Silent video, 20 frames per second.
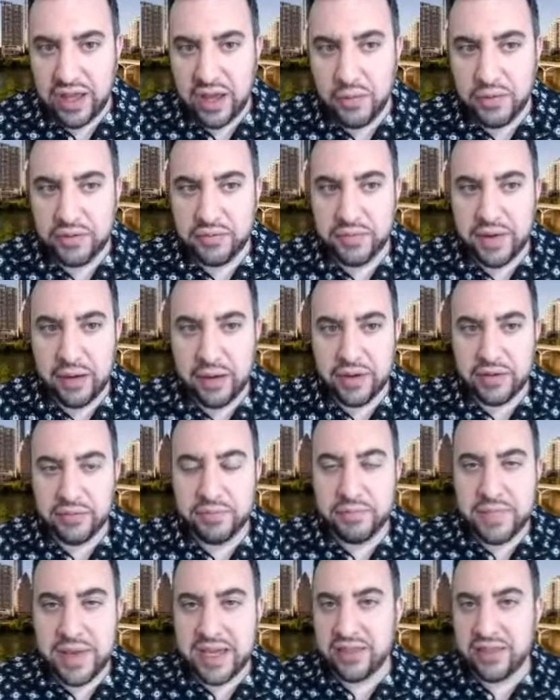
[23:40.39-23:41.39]
It
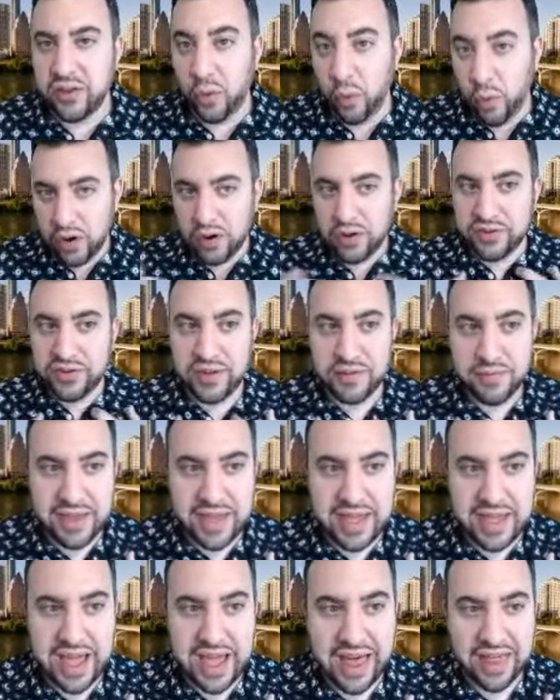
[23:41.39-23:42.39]
would mean the world to
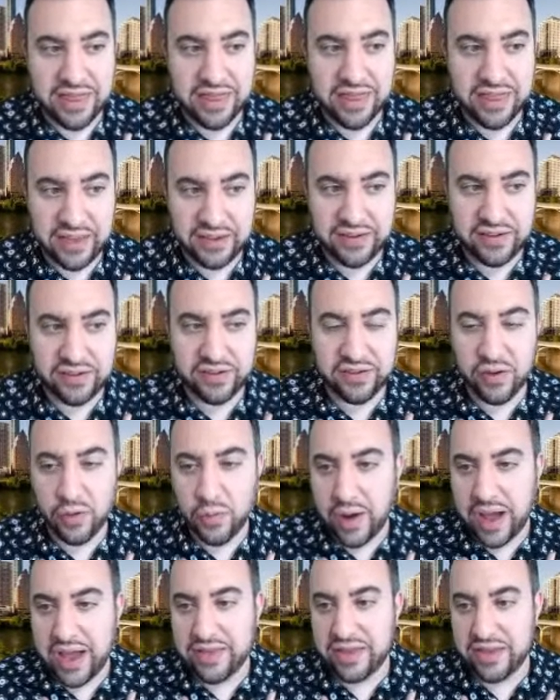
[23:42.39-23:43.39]
me, and this is the
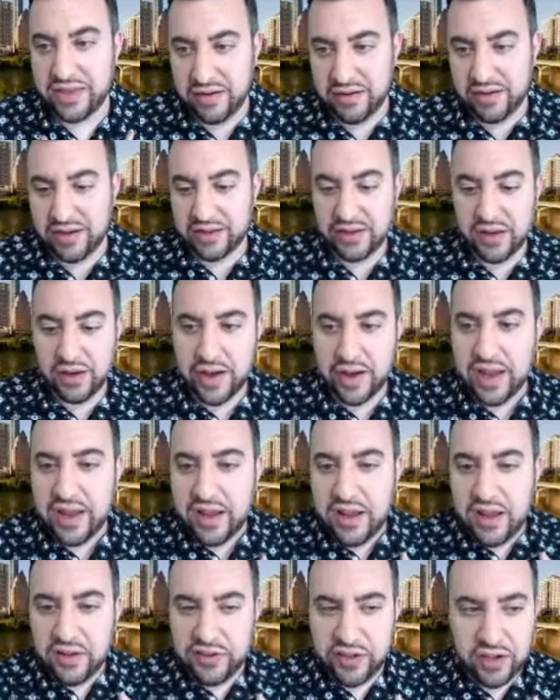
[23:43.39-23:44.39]
way that you can do it.
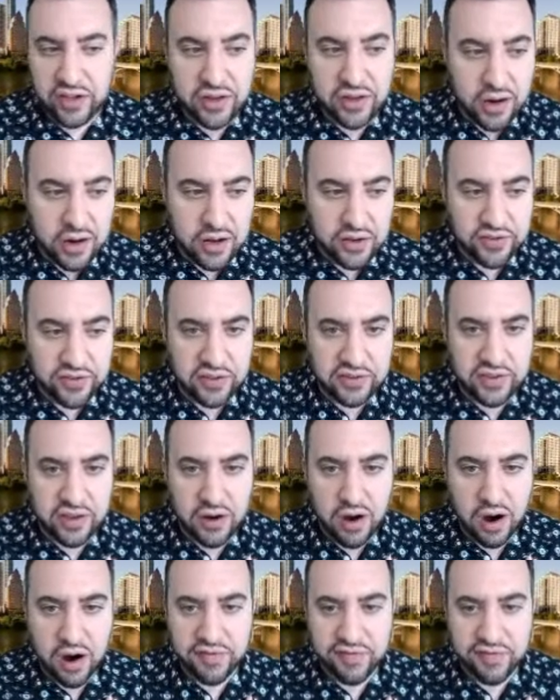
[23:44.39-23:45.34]
So you'll notice that there are